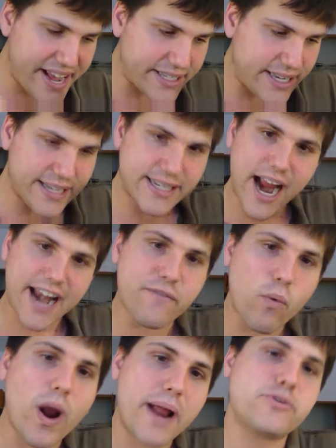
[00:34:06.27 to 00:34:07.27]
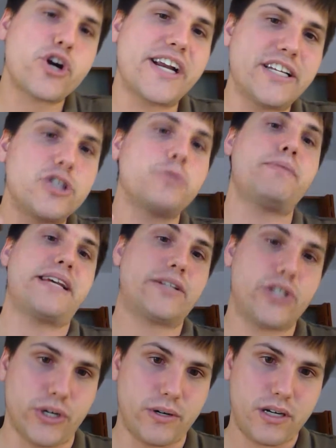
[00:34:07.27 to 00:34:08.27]
is kind of what I'm trying to speak
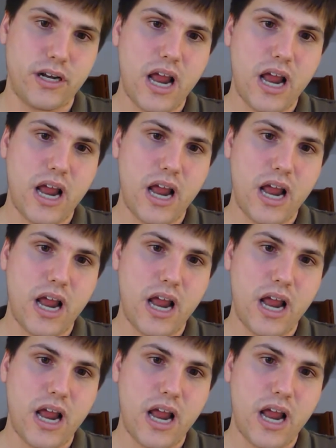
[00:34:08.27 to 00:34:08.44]
to,